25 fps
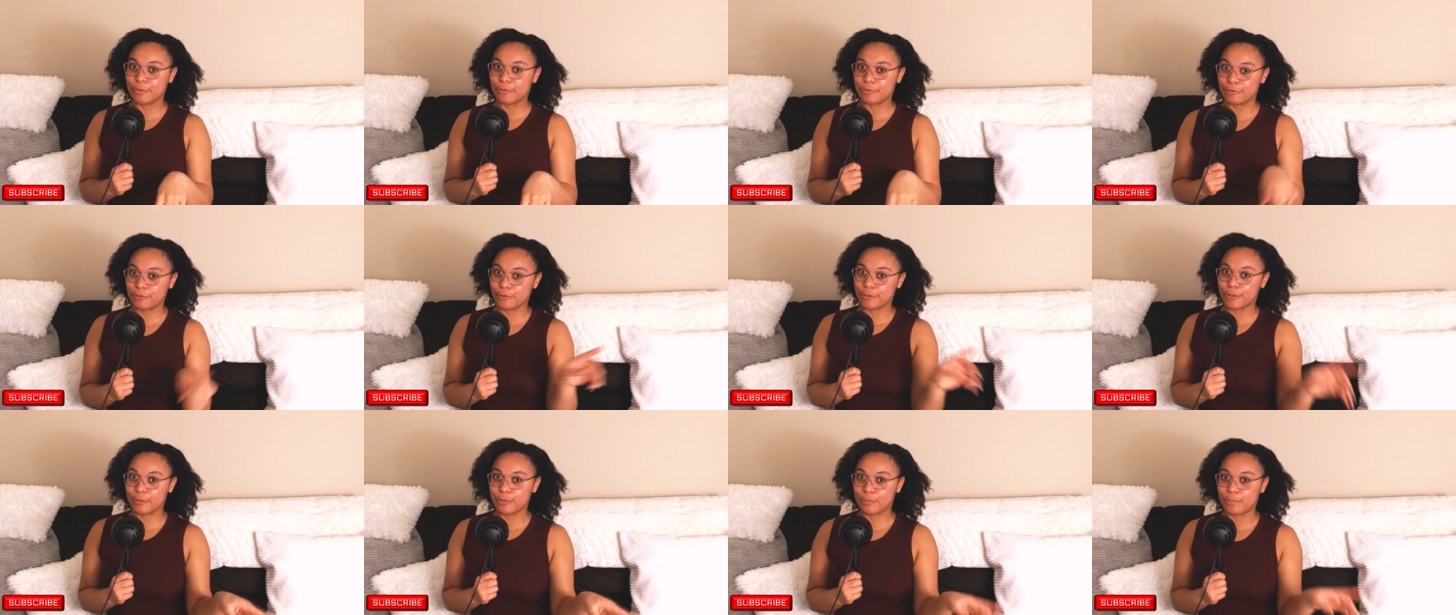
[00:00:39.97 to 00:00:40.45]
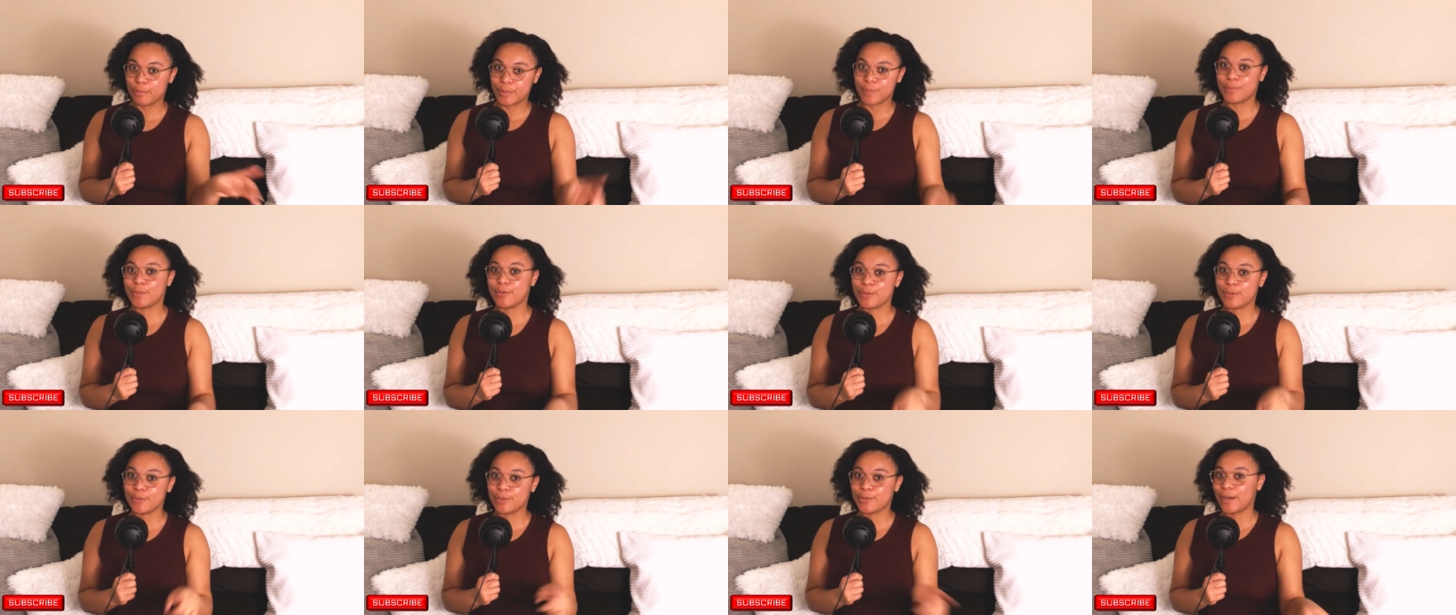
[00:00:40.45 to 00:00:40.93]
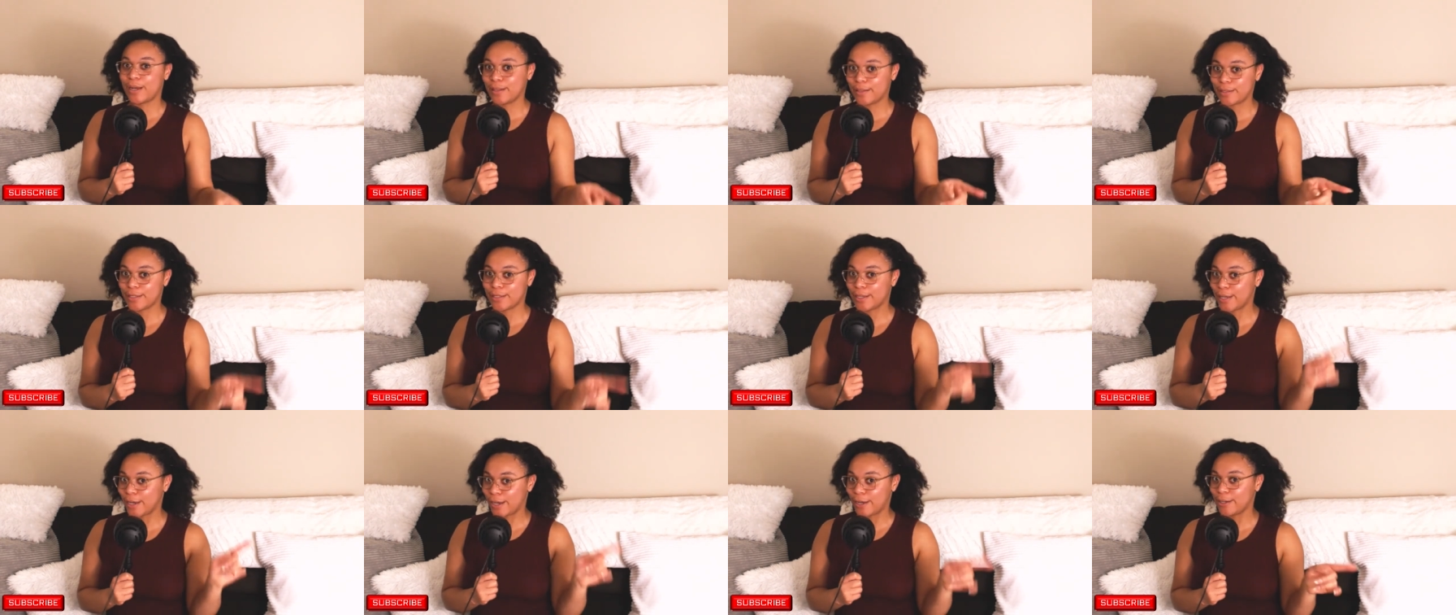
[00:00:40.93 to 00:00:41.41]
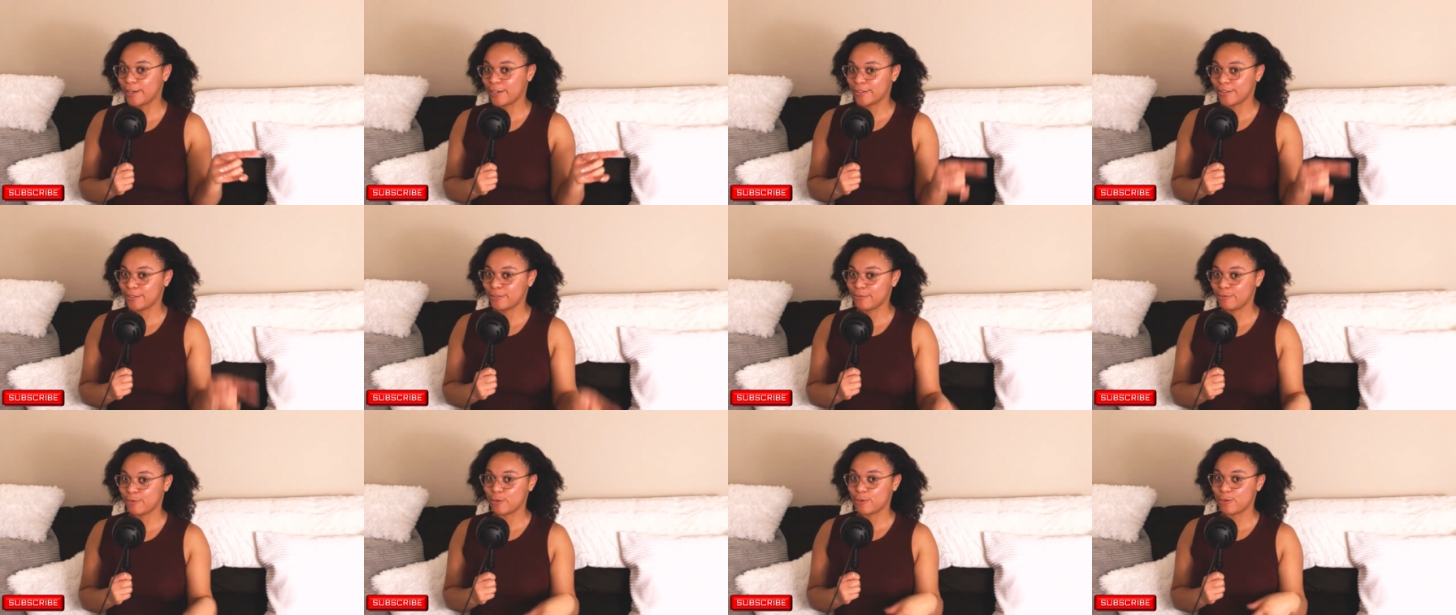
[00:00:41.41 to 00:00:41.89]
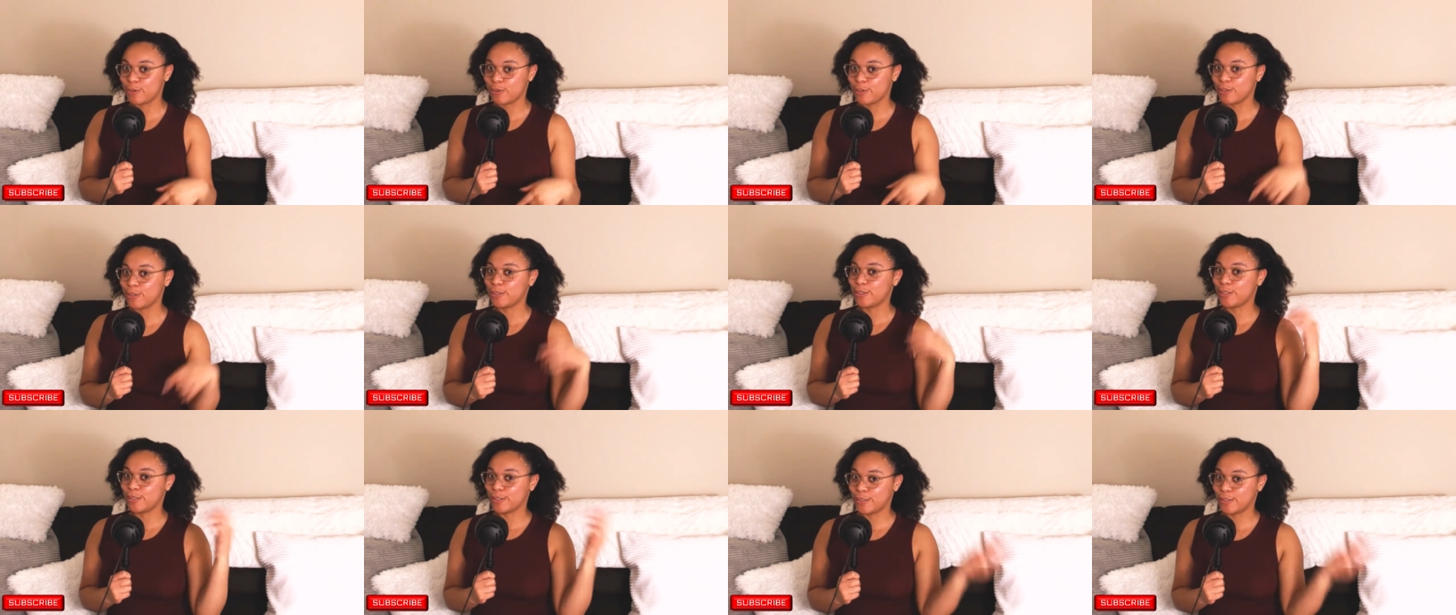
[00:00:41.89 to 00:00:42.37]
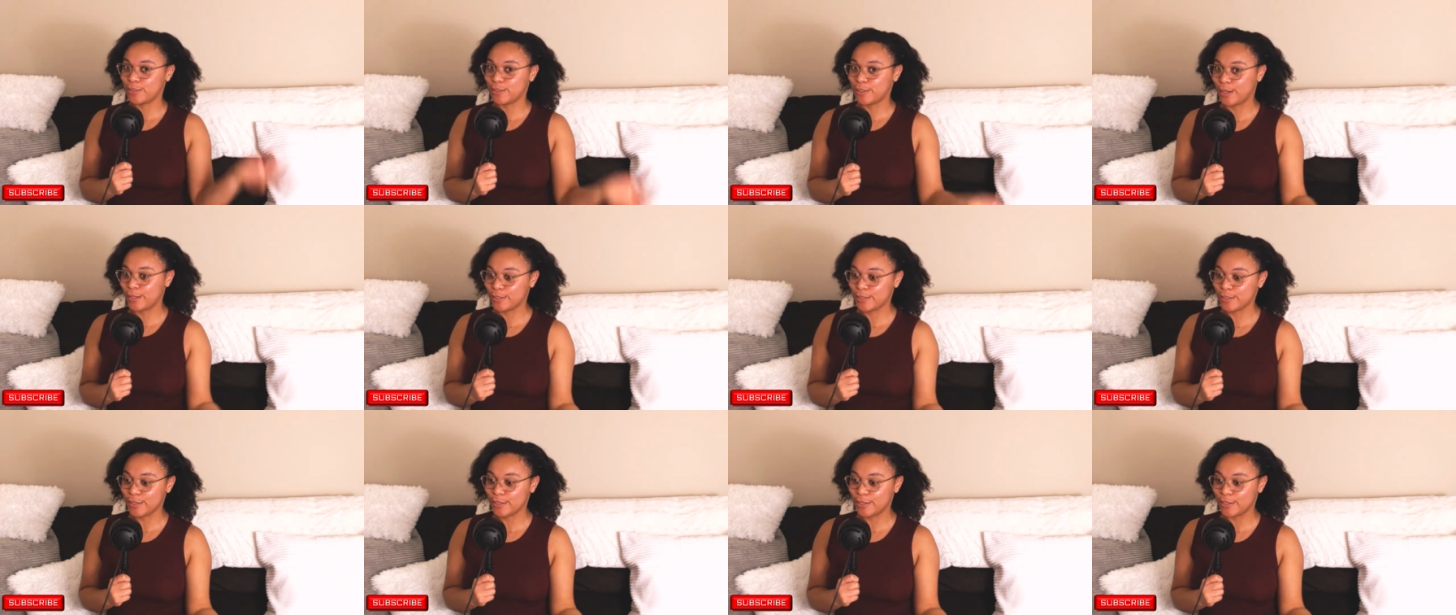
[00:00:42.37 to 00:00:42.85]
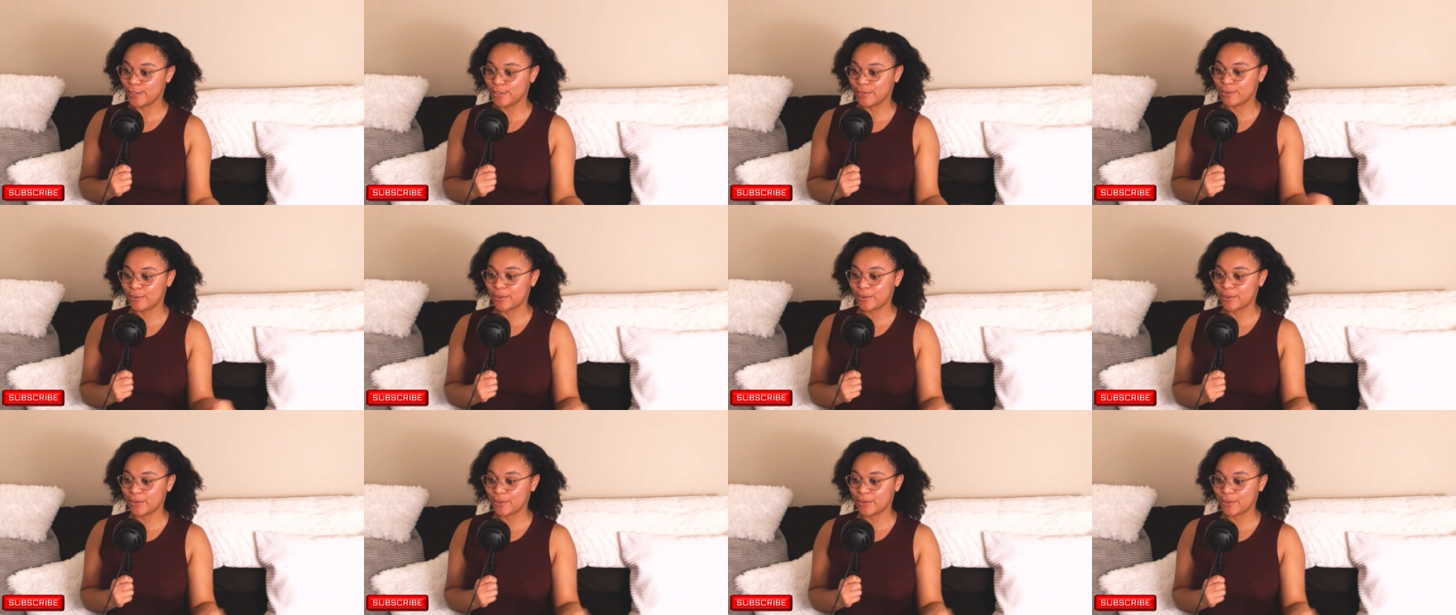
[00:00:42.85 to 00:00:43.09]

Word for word: for the people who got the gas for 69 cents.